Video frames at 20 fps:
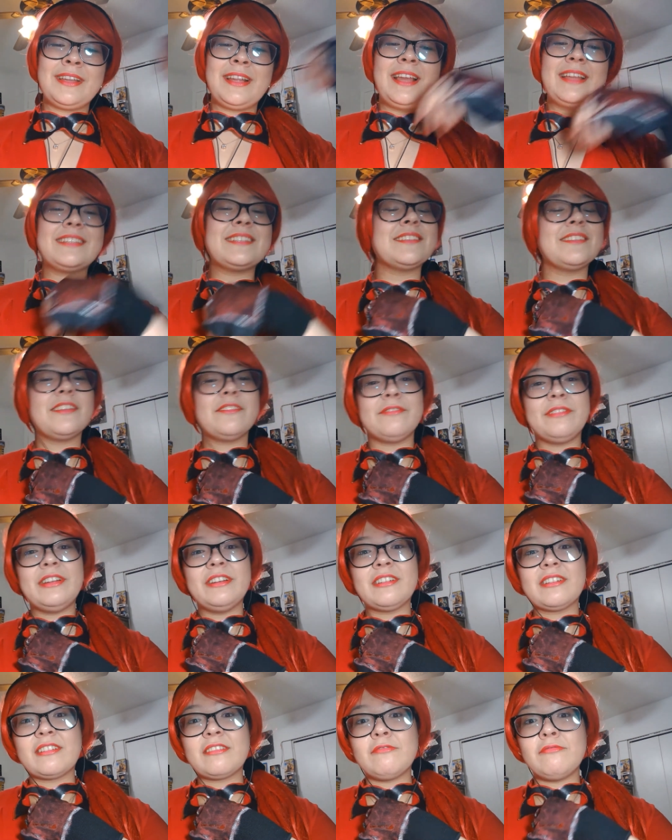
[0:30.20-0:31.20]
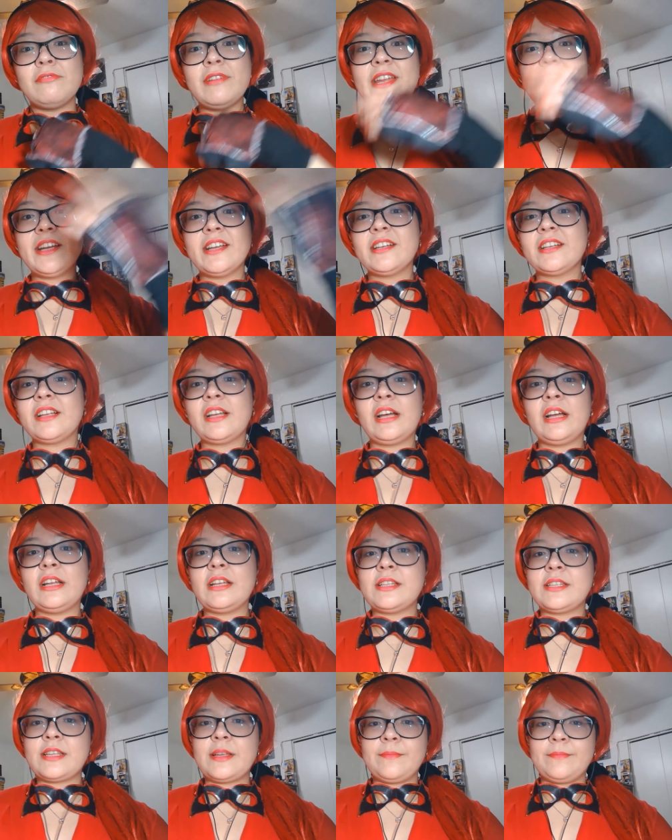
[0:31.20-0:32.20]
this is a real weird
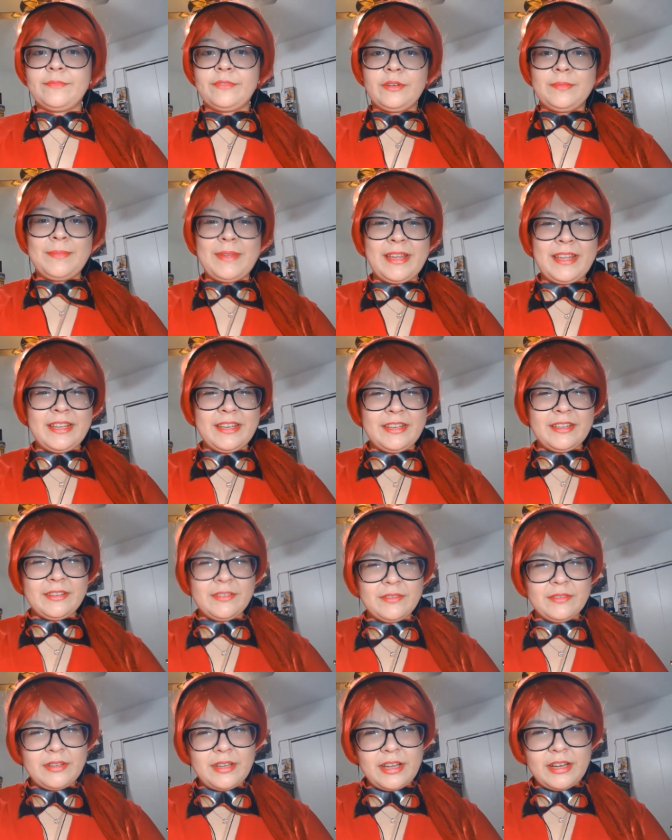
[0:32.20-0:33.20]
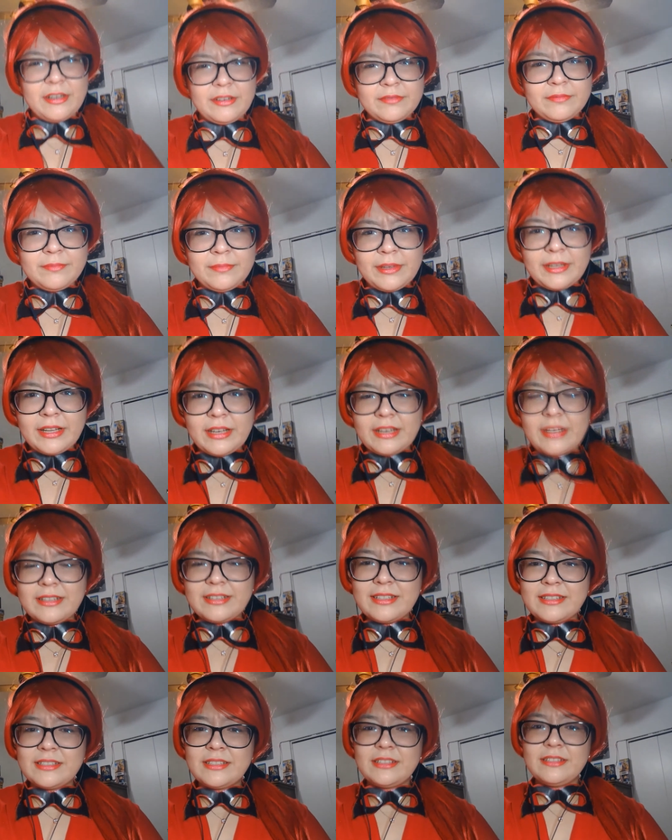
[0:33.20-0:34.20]
concept for me. There,
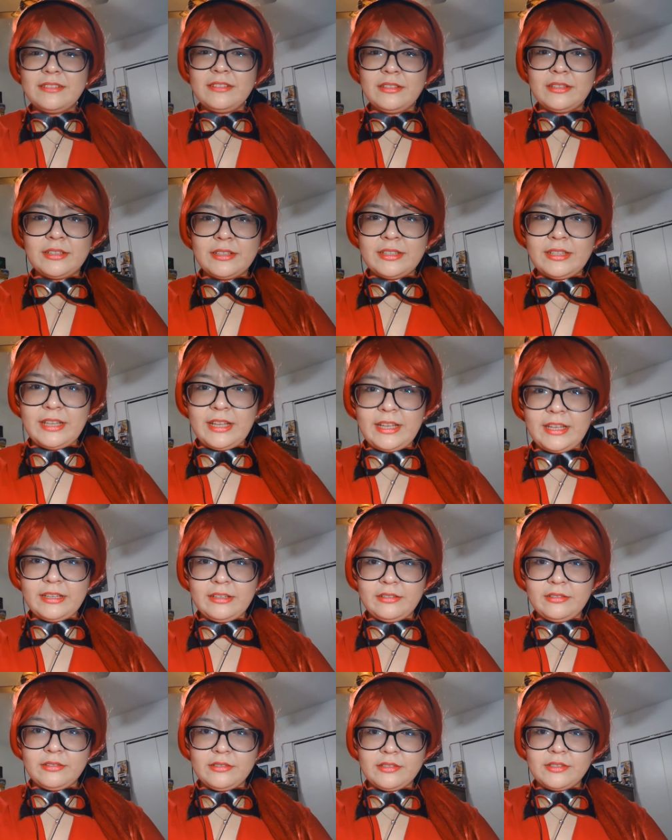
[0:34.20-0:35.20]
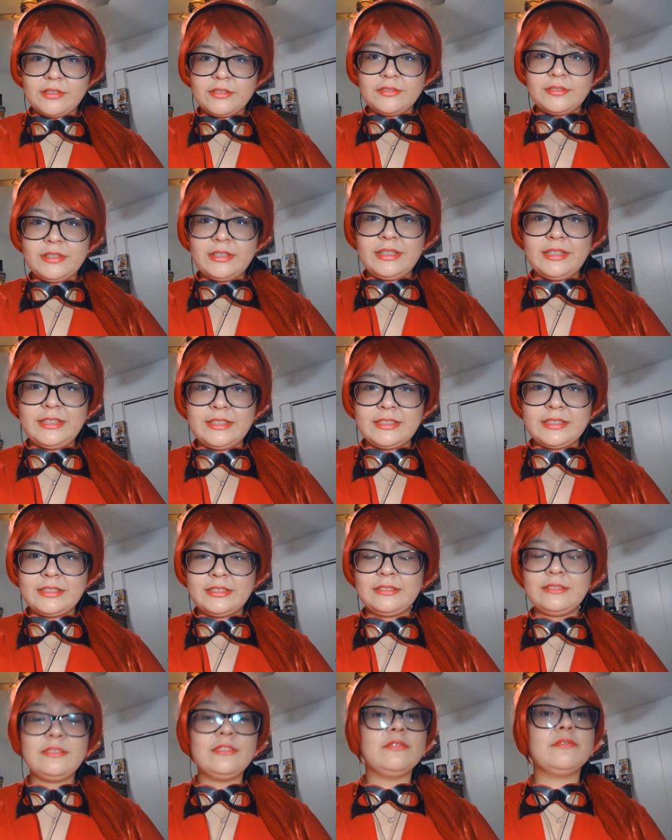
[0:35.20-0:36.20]
this doesn't look like a straight.
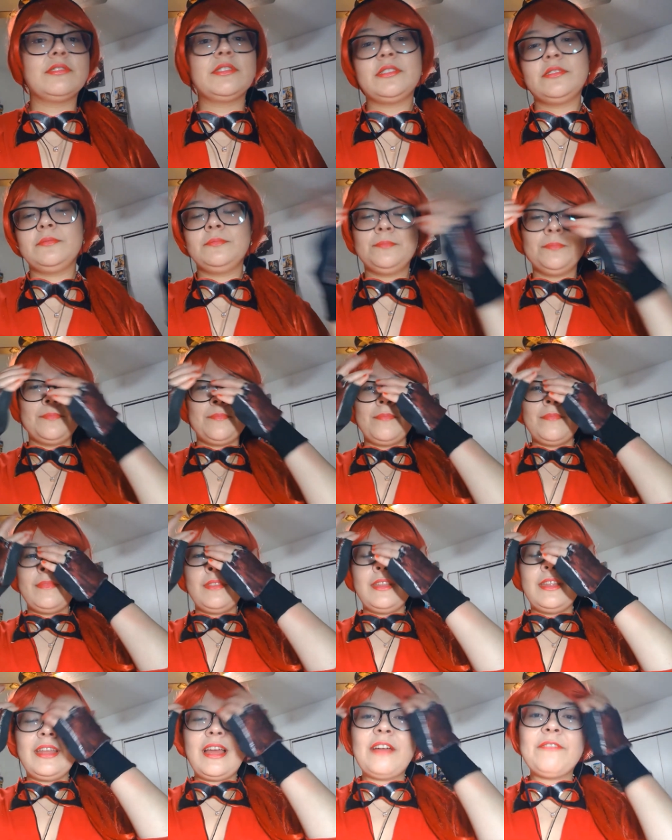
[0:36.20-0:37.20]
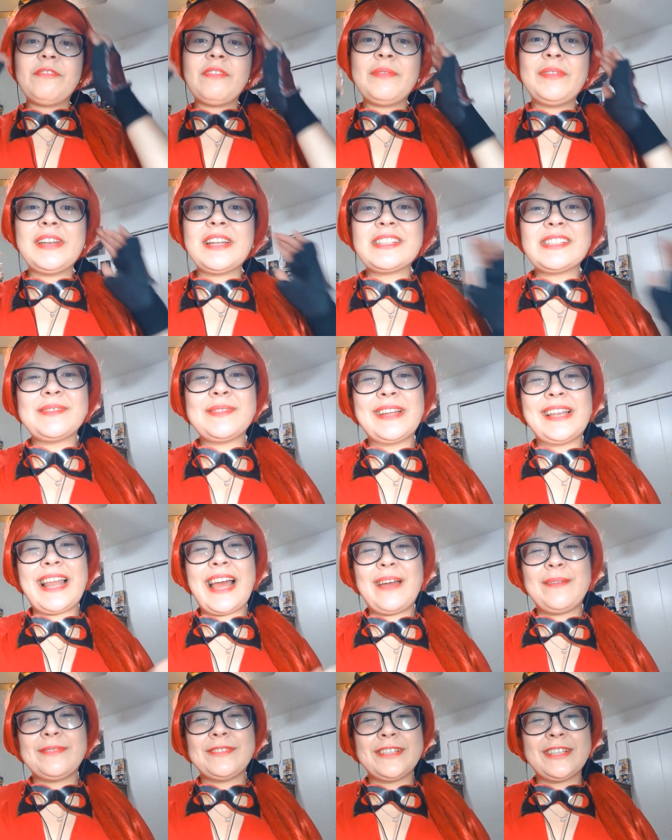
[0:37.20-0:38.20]
Oh well. I'm filming this on my
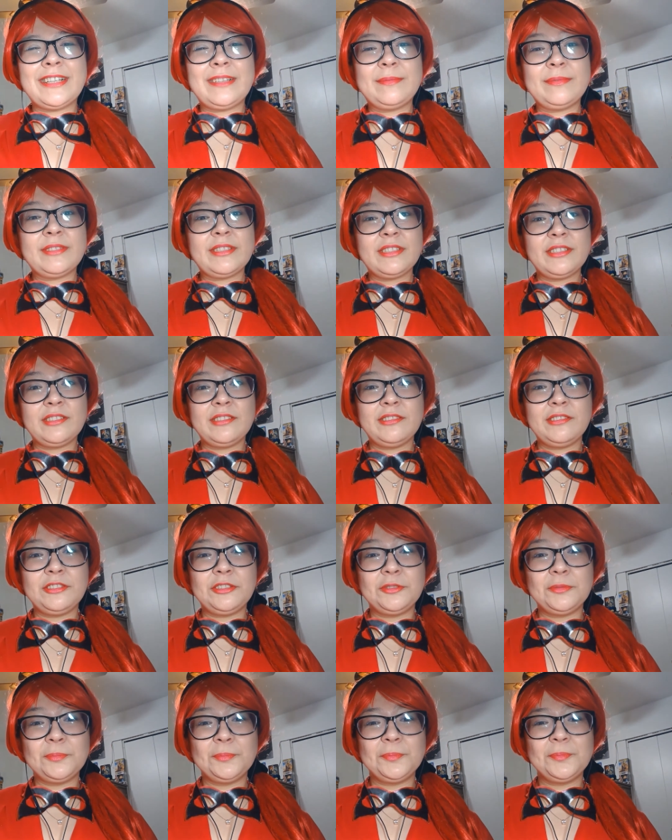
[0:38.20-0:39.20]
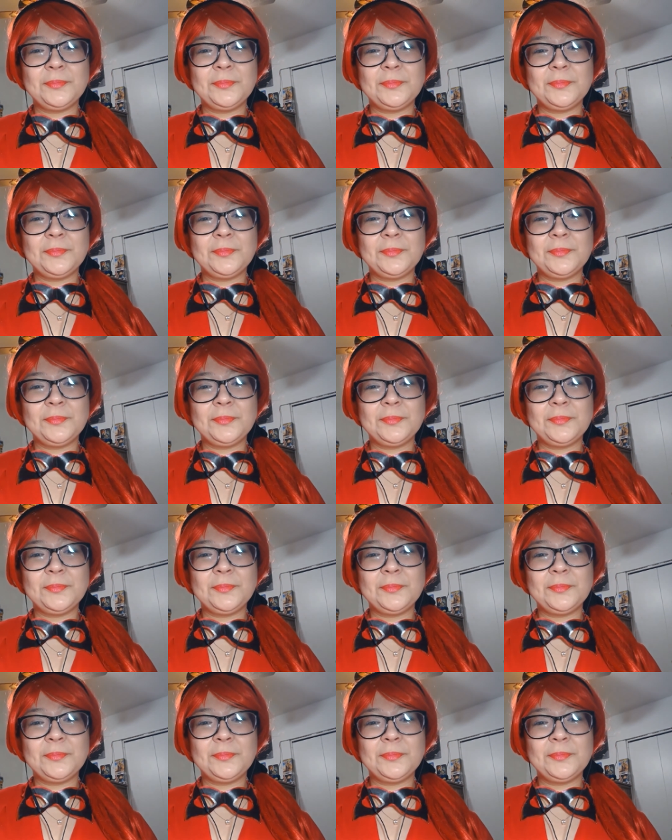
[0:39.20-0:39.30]
laptop, so